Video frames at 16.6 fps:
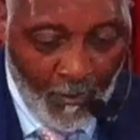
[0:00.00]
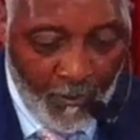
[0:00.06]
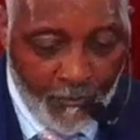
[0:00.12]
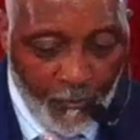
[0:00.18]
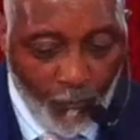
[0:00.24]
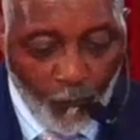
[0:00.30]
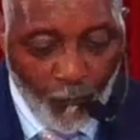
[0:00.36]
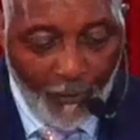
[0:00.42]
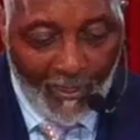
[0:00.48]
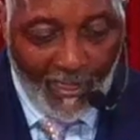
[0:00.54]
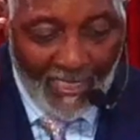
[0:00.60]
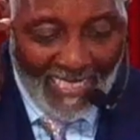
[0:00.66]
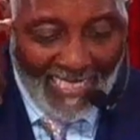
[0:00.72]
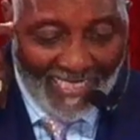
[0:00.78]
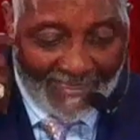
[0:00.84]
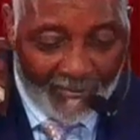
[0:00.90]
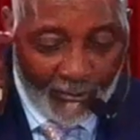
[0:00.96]
you
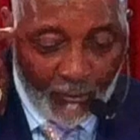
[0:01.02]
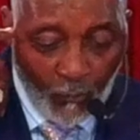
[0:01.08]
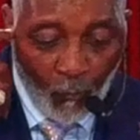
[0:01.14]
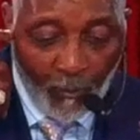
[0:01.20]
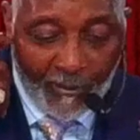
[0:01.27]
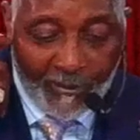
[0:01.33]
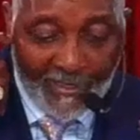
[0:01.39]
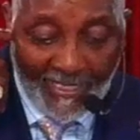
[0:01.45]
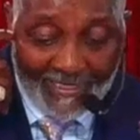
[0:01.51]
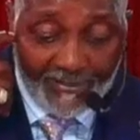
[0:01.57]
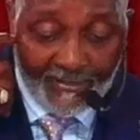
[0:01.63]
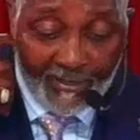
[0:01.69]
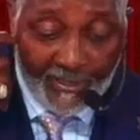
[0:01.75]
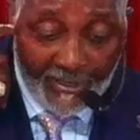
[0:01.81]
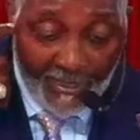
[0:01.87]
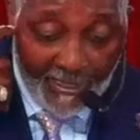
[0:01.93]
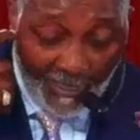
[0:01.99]
realized you were
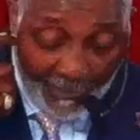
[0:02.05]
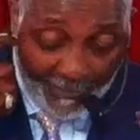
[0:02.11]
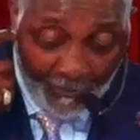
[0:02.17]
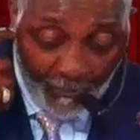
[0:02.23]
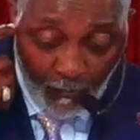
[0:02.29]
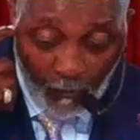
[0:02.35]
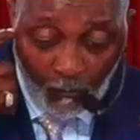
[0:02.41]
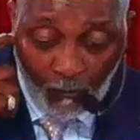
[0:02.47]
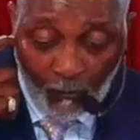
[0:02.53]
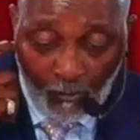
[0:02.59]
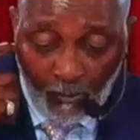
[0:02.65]
catching hell